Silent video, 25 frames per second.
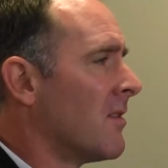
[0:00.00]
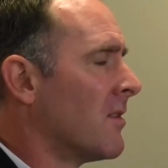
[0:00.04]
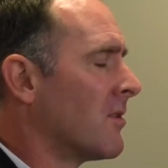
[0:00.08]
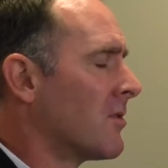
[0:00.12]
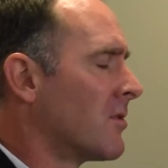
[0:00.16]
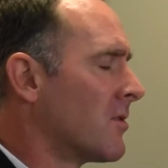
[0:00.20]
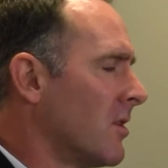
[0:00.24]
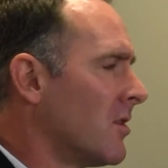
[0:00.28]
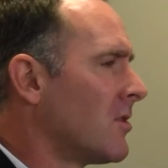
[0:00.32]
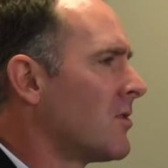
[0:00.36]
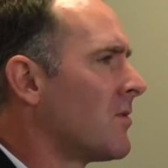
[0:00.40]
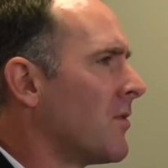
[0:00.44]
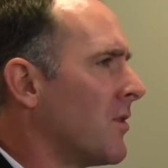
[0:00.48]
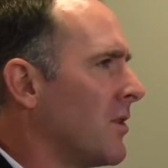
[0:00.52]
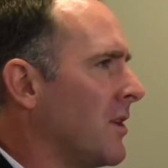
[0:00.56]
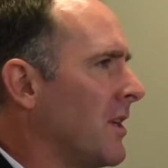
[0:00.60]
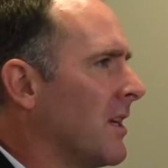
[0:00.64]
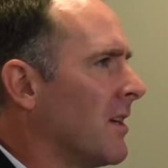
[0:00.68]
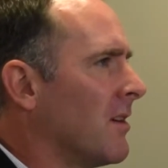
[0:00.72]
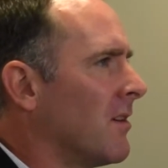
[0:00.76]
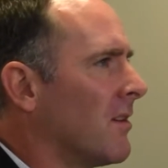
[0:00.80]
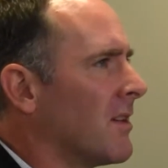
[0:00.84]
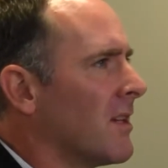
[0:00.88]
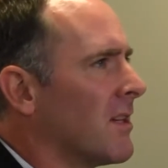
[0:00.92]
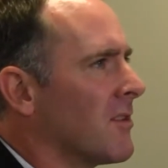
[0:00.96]
the search for
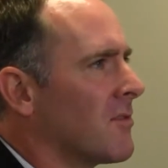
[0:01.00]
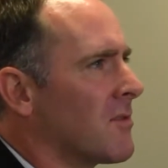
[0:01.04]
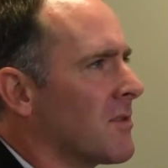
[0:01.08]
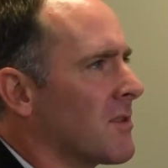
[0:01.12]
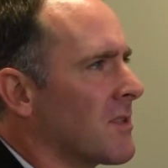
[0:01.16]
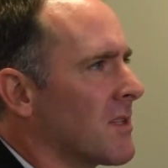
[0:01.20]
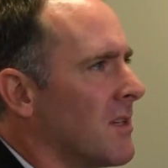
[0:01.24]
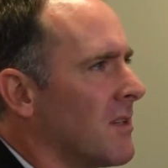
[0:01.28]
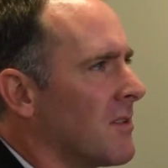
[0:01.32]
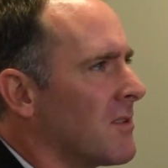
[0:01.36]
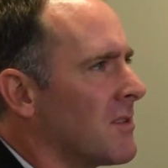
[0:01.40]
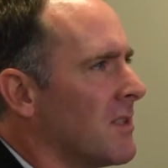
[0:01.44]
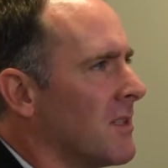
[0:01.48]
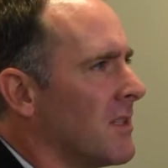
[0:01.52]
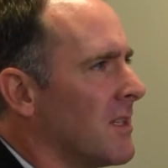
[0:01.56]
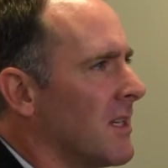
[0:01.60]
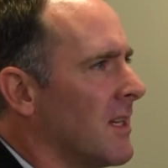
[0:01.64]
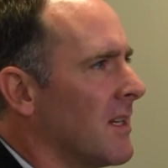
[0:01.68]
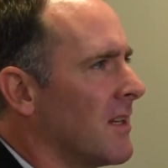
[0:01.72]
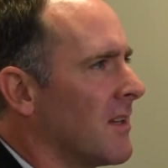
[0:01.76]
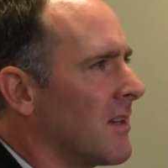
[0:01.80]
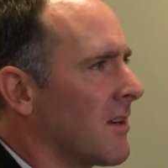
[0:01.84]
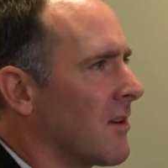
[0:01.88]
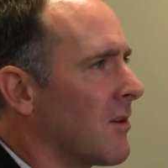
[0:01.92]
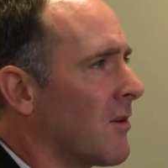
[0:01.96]
yield has resulted
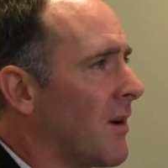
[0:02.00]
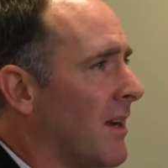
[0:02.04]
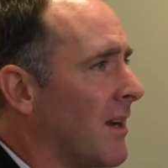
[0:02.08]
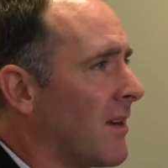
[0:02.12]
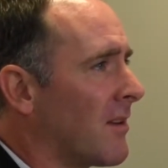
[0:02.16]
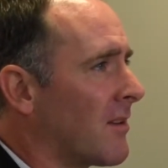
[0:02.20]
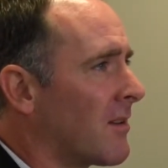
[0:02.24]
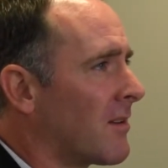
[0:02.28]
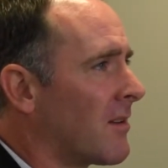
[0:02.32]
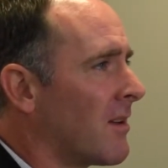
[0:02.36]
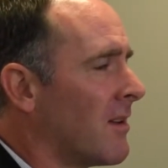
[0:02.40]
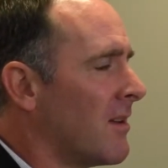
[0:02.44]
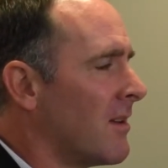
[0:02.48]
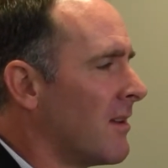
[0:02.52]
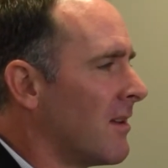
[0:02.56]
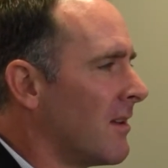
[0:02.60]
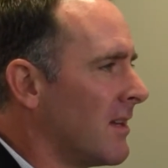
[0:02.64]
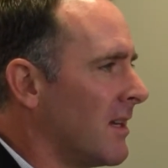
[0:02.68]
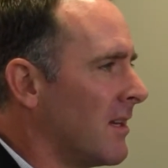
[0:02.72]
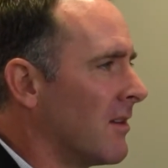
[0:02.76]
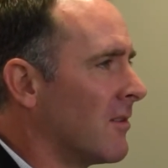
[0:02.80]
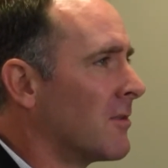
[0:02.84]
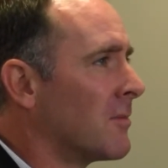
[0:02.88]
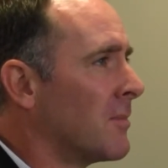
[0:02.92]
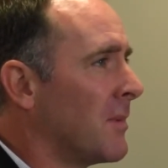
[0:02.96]
in credit
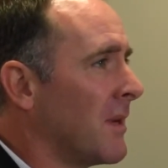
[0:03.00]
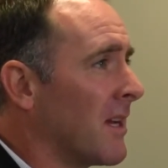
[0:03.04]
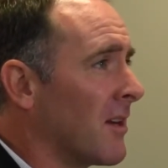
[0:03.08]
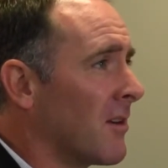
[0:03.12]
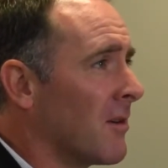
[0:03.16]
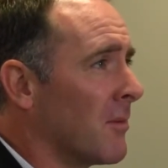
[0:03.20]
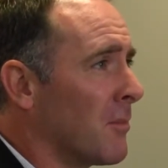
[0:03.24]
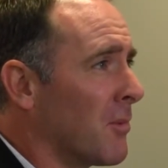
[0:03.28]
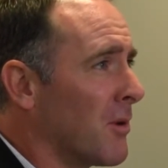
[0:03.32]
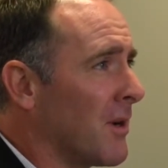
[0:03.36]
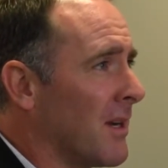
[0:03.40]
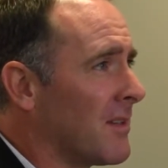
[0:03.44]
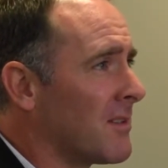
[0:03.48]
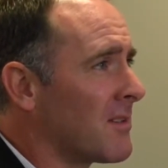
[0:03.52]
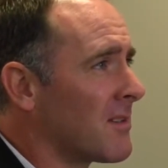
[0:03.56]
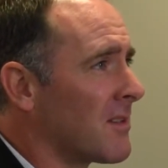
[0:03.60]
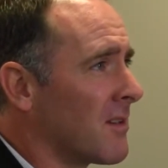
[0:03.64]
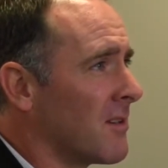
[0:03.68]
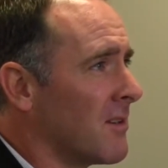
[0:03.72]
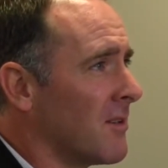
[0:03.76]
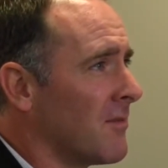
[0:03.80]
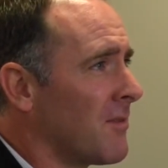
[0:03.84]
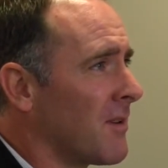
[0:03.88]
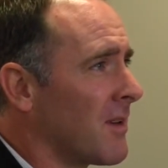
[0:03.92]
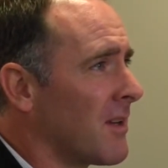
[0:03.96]
yields being compressed
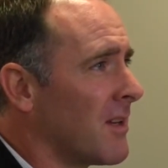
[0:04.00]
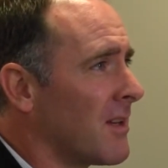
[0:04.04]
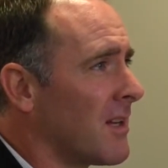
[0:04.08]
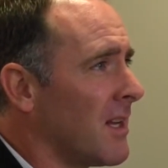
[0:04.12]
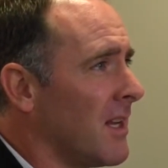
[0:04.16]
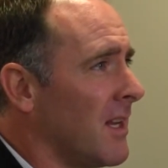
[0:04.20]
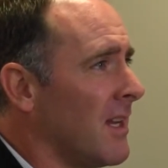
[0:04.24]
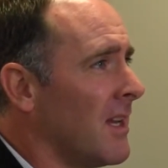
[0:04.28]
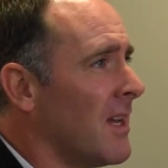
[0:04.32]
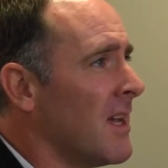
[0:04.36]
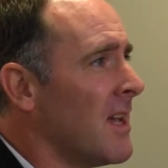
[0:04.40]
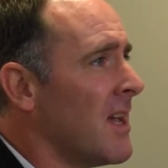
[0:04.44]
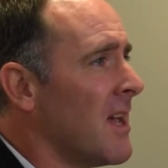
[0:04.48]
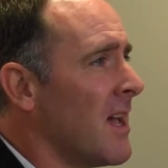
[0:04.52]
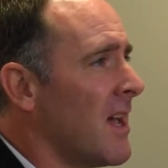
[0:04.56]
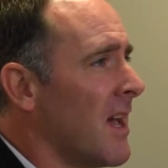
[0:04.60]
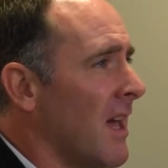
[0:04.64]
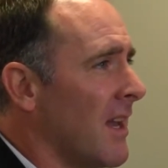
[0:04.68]
significantly,